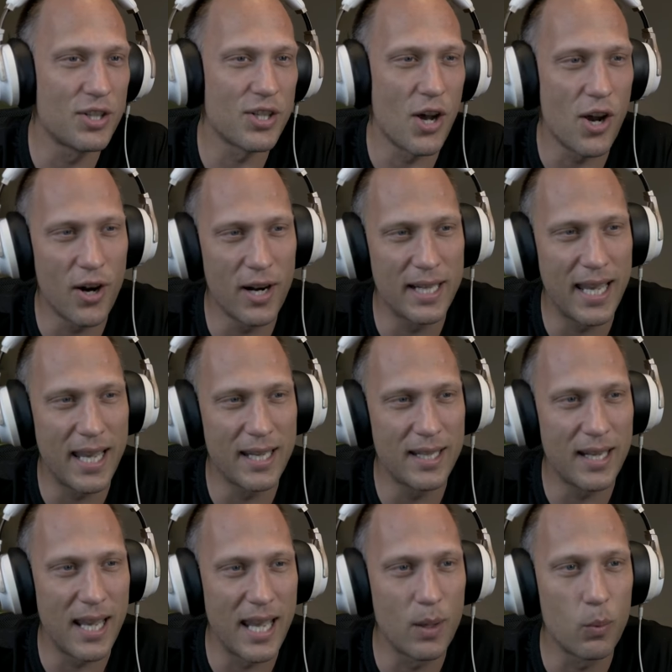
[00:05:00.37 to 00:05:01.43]
are
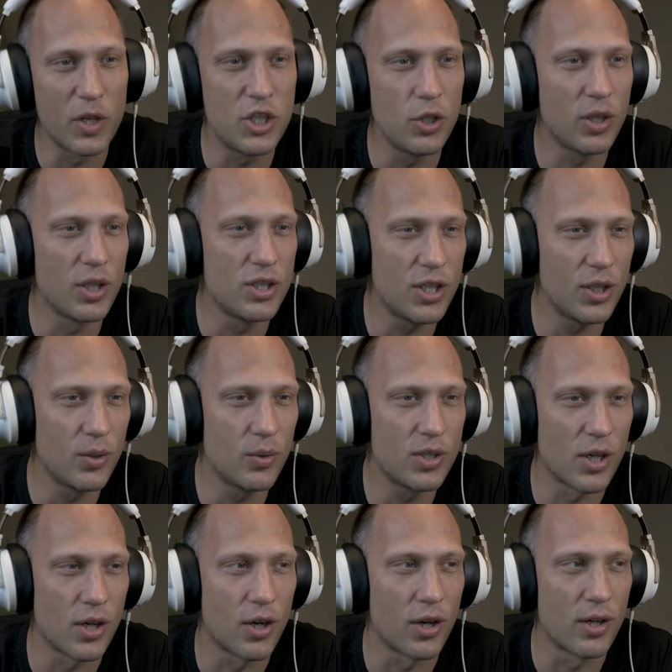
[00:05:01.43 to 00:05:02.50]
again and what you can do to
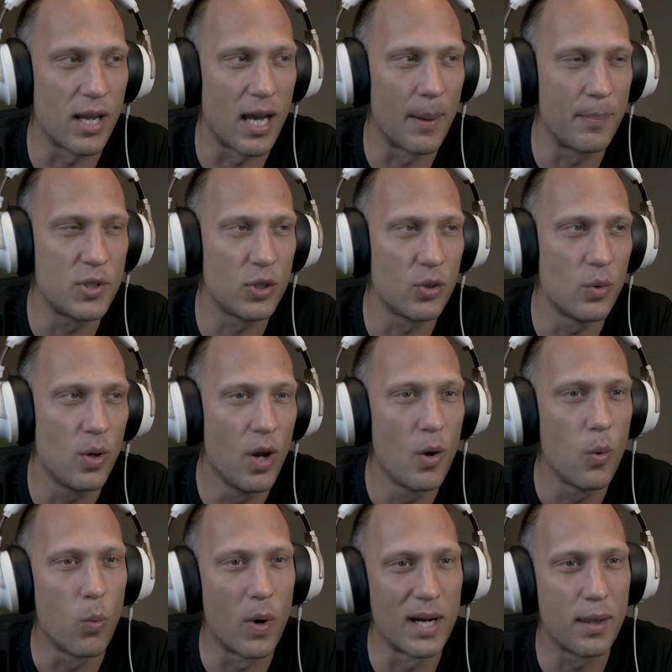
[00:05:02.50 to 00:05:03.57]
earn up to
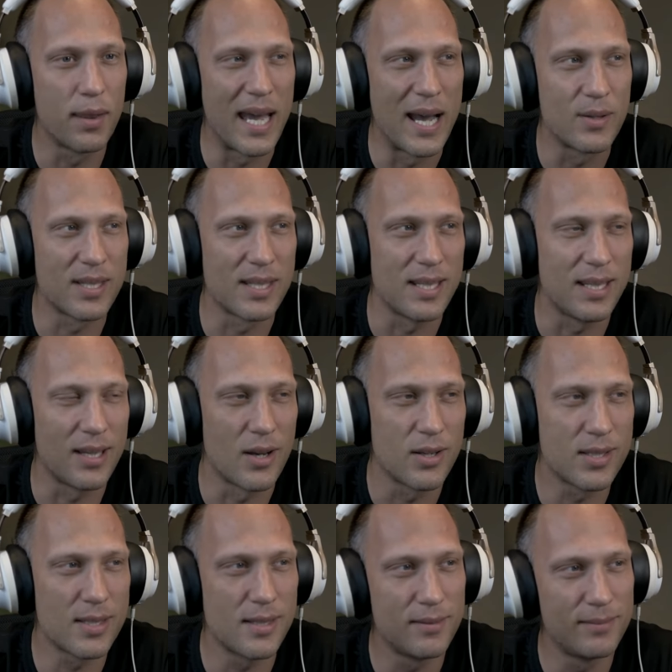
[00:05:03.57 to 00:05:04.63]
1,000 EOS.